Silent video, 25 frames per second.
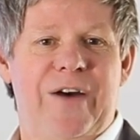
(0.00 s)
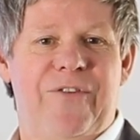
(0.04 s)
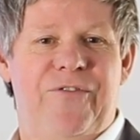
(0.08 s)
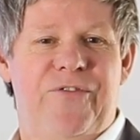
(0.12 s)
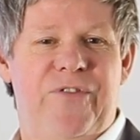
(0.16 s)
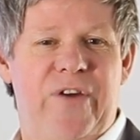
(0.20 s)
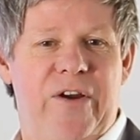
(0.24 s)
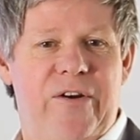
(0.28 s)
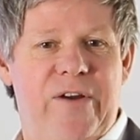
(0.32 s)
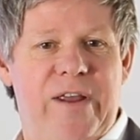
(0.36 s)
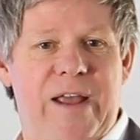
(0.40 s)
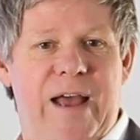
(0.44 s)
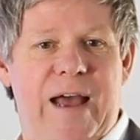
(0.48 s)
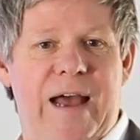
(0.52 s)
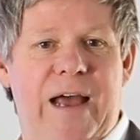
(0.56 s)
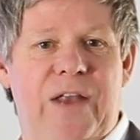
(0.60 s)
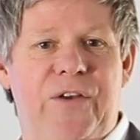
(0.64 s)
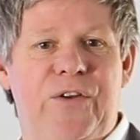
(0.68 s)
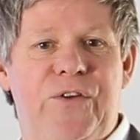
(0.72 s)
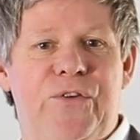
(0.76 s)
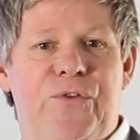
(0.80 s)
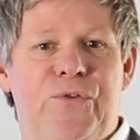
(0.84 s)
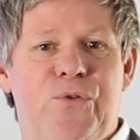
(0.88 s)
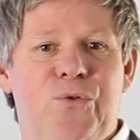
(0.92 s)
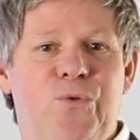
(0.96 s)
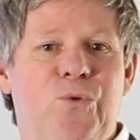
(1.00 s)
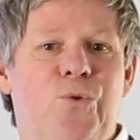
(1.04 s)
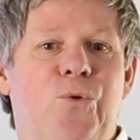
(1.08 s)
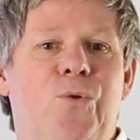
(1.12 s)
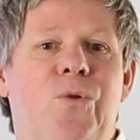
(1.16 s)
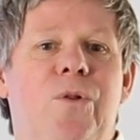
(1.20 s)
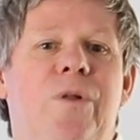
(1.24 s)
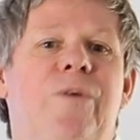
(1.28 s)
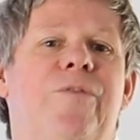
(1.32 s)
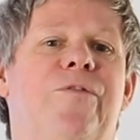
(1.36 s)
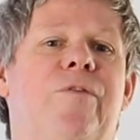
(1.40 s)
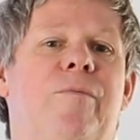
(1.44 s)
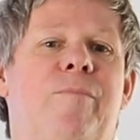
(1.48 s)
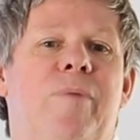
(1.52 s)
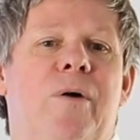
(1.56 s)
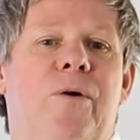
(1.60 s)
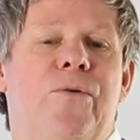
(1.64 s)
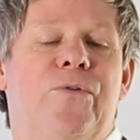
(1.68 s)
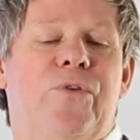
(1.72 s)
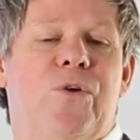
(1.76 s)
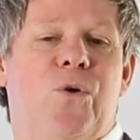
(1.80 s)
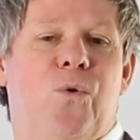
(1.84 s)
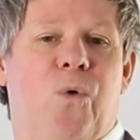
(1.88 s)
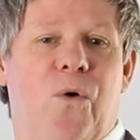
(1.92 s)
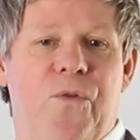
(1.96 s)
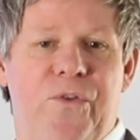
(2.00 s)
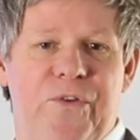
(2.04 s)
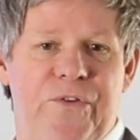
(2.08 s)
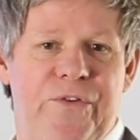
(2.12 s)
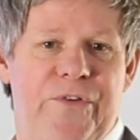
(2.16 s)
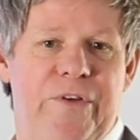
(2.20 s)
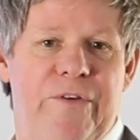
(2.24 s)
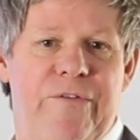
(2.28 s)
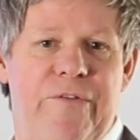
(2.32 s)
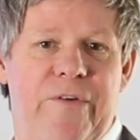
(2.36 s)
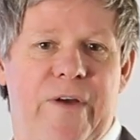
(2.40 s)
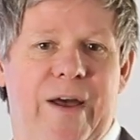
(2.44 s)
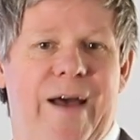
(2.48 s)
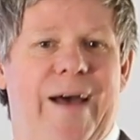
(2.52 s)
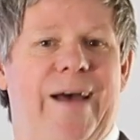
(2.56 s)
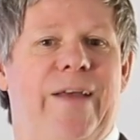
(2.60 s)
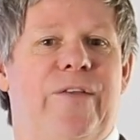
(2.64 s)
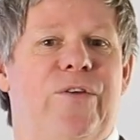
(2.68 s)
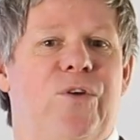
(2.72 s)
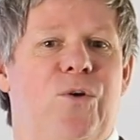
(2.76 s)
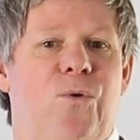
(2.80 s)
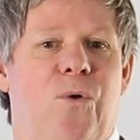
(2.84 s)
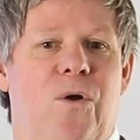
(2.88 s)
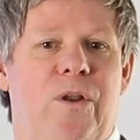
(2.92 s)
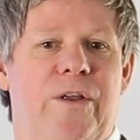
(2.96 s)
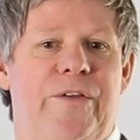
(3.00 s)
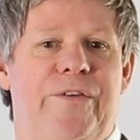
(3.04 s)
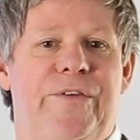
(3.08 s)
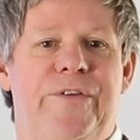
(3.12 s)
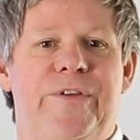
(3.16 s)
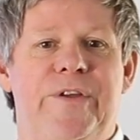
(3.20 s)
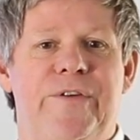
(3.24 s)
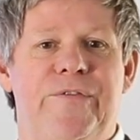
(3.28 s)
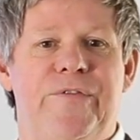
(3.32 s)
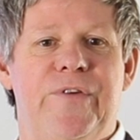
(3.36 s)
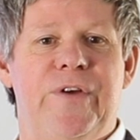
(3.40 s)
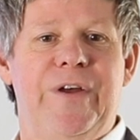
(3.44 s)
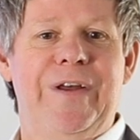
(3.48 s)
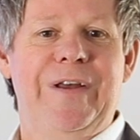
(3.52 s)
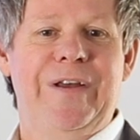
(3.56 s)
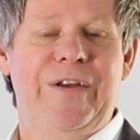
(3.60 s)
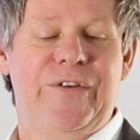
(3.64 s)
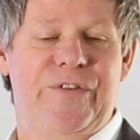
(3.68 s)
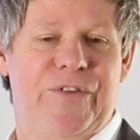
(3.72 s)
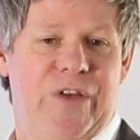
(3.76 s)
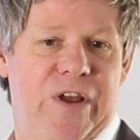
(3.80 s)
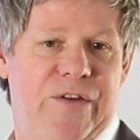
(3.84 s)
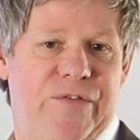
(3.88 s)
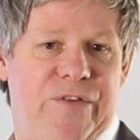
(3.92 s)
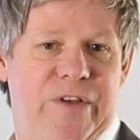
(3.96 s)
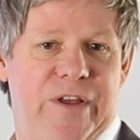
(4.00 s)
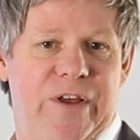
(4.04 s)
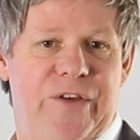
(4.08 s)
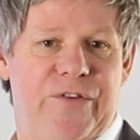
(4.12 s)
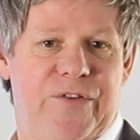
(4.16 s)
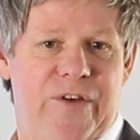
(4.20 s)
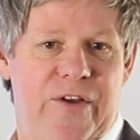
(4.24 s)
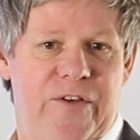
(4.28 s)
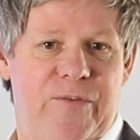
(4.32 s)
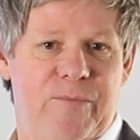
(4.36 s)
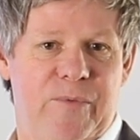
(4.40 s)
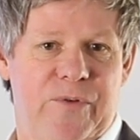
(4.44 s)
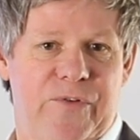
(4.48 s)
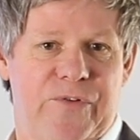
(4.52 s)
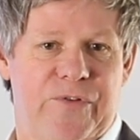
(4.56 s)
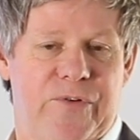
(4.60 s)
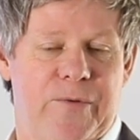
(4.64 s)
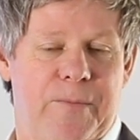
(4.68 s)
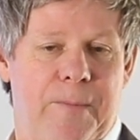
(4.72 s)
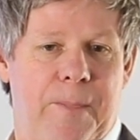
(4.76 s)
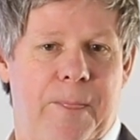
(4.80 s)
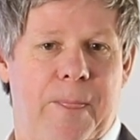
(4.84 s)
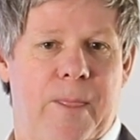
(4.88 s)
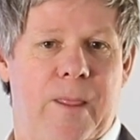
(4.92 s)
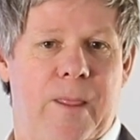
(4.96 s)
a very handy tool for both quantitative and qualitative safety assessments.